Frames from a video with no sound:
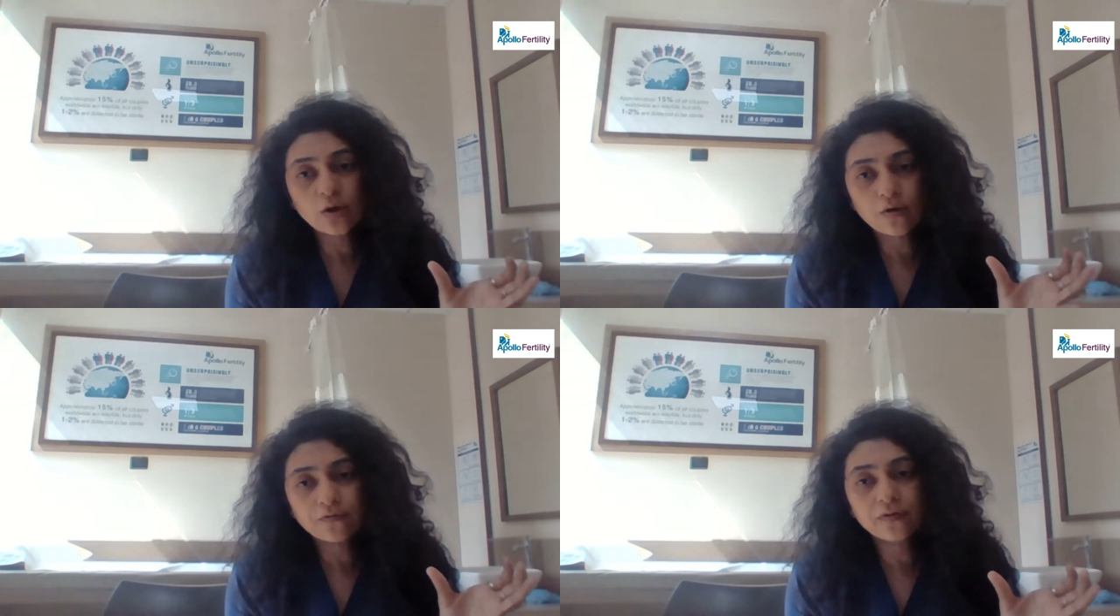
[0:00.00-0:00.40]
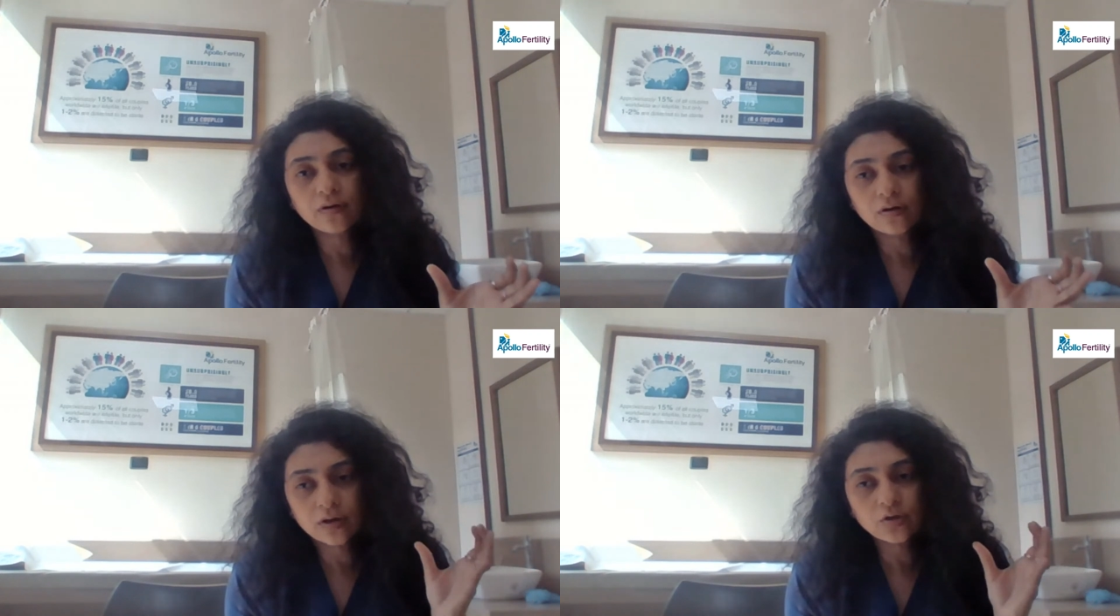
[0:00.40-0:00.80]
of
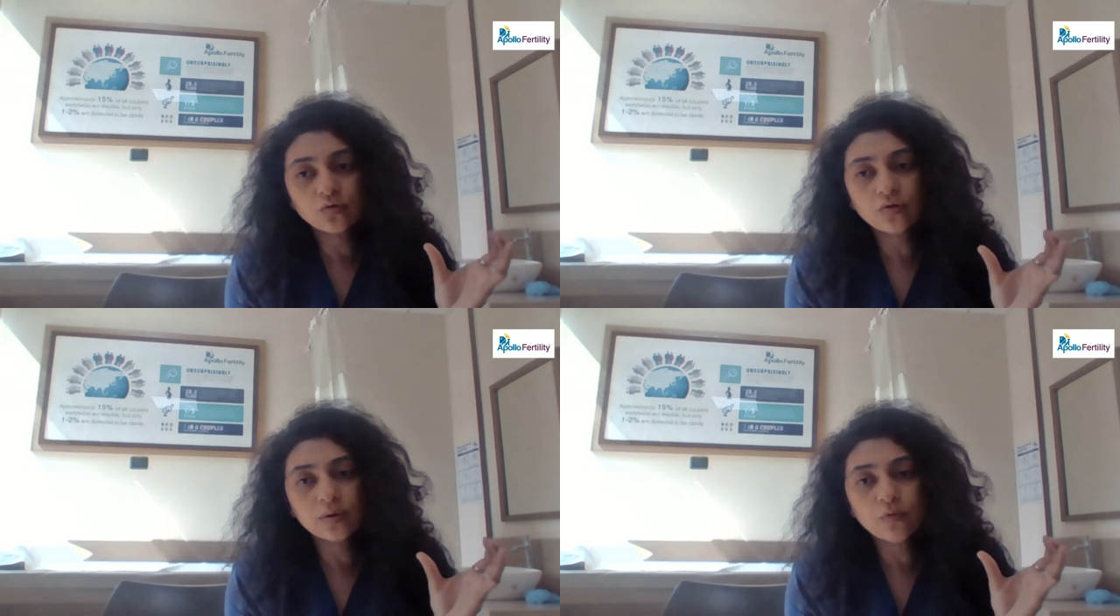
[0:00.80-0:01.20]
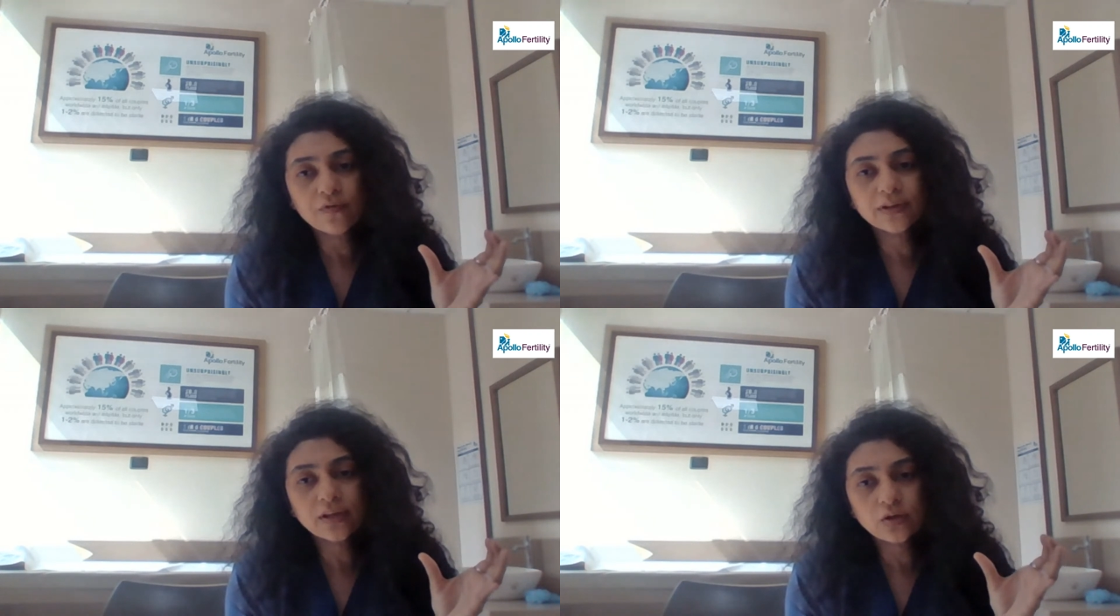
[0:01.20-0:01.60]

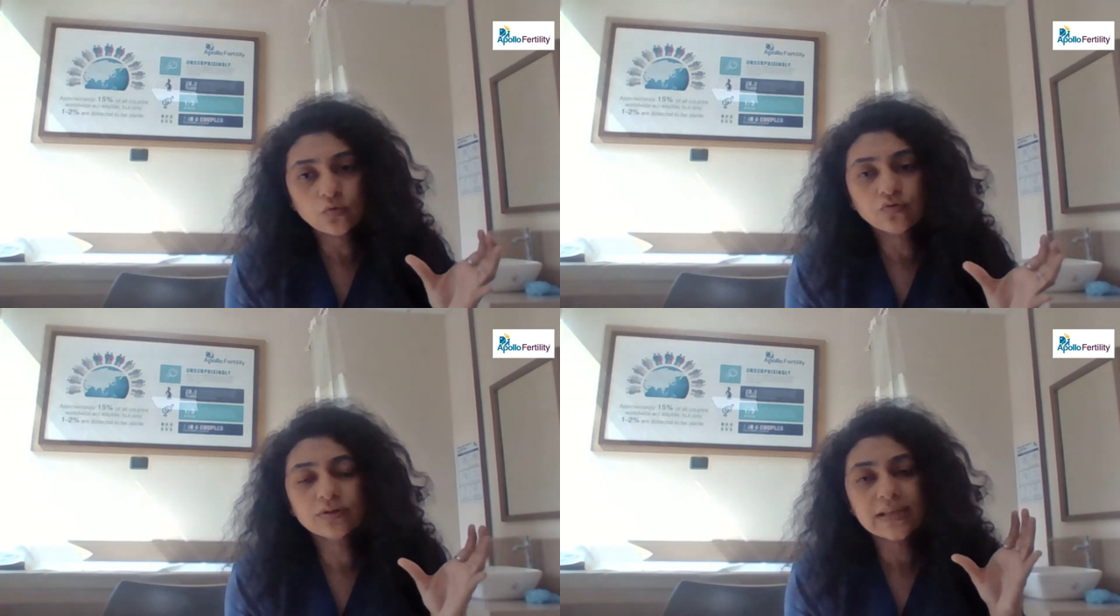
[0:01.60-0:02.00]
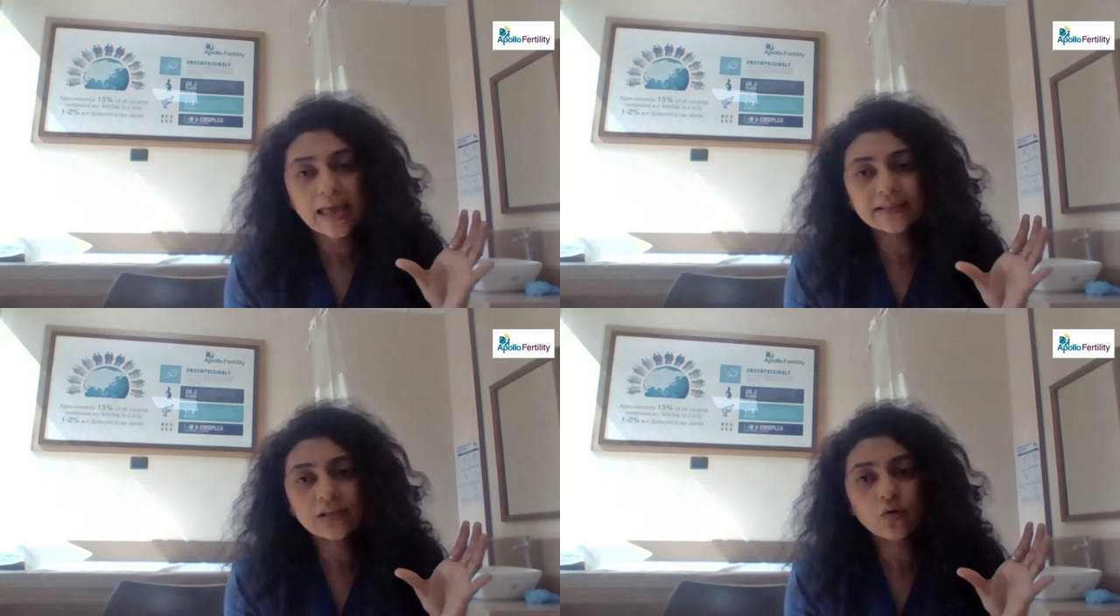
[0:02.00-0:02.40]
removing the uterus
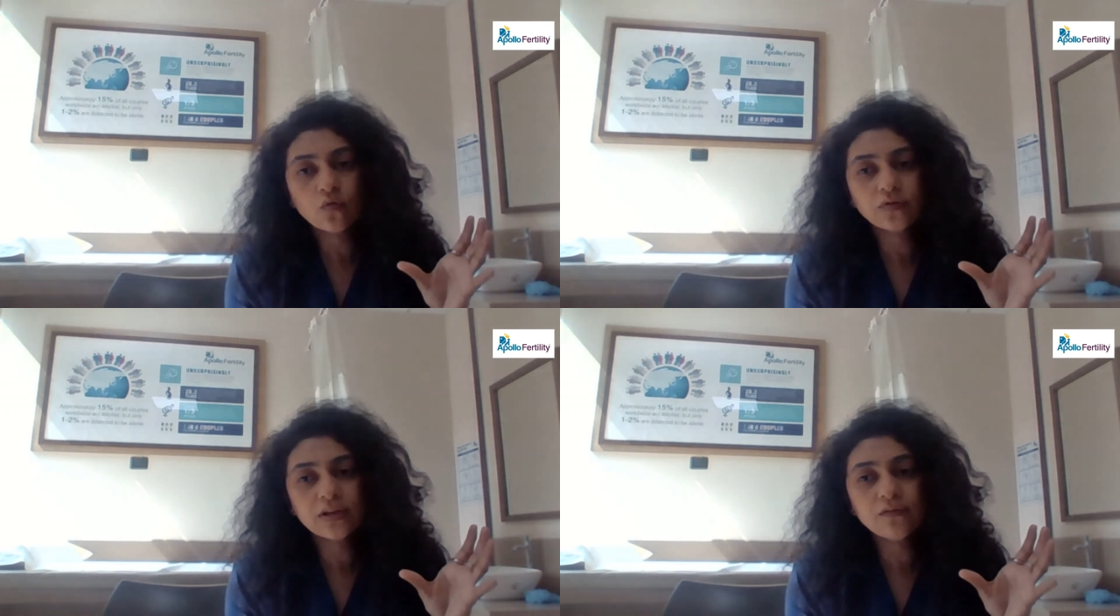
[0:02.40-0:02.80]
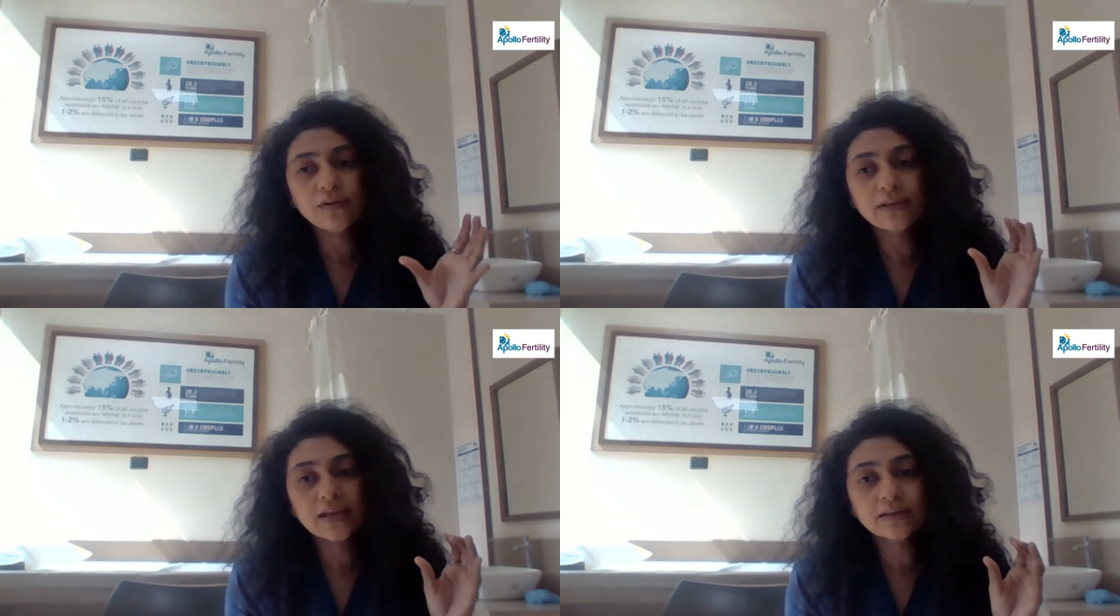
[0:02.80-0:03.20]
and the ovary,
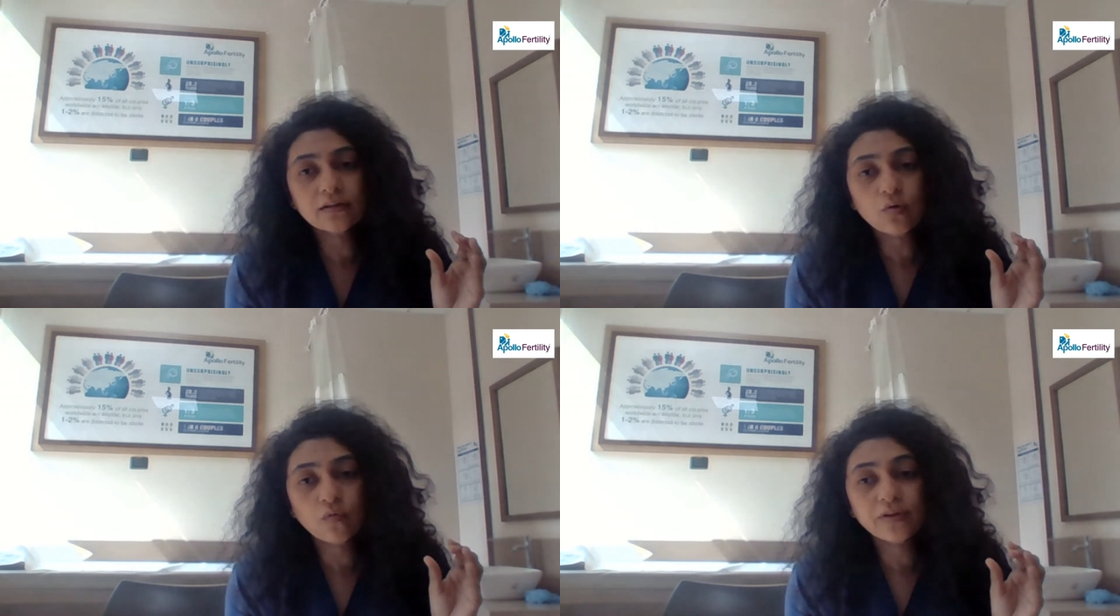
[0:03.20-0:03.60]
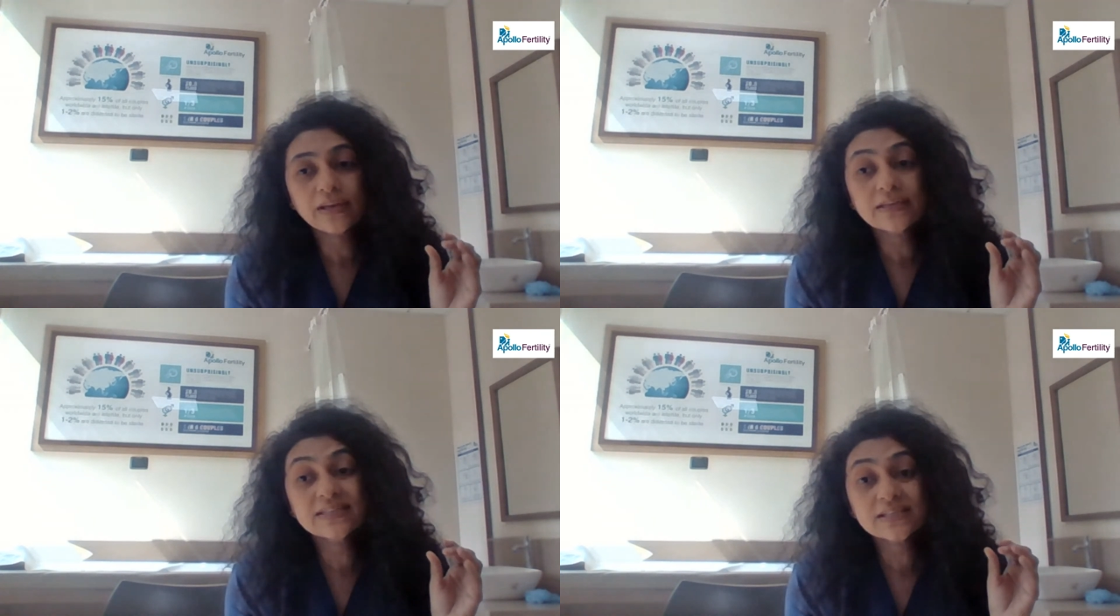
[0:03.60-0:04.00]
we take the
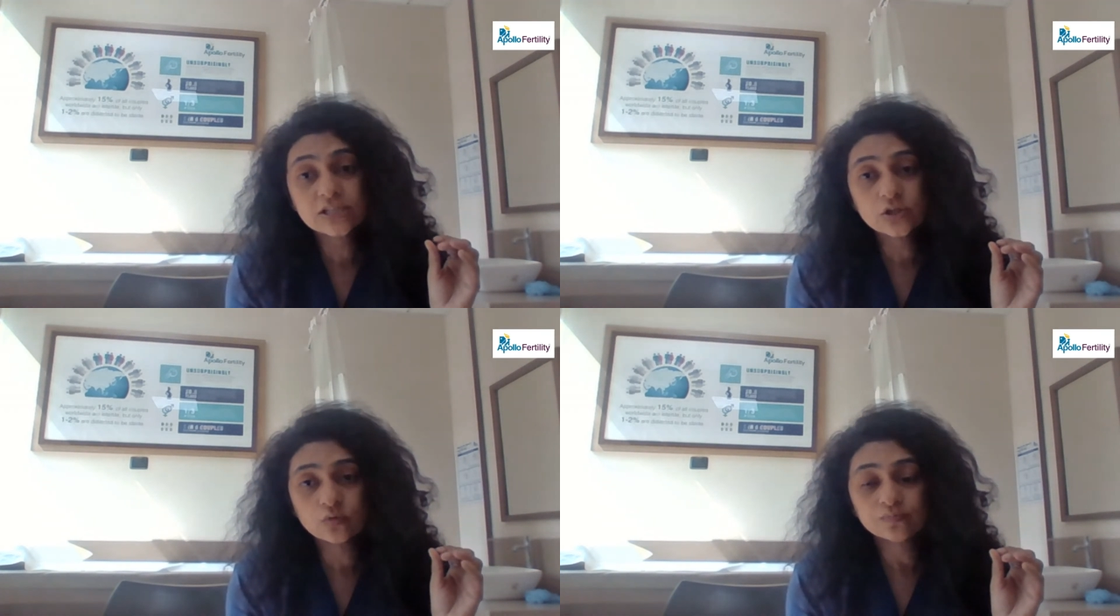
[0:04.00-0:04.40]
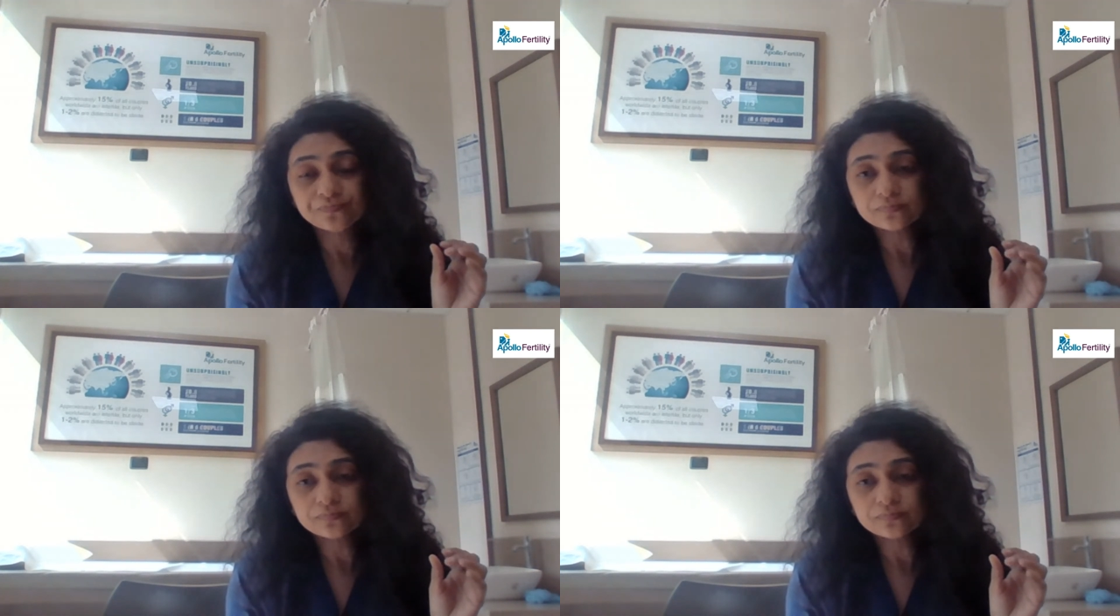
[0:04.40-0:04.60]
ovarian tissue,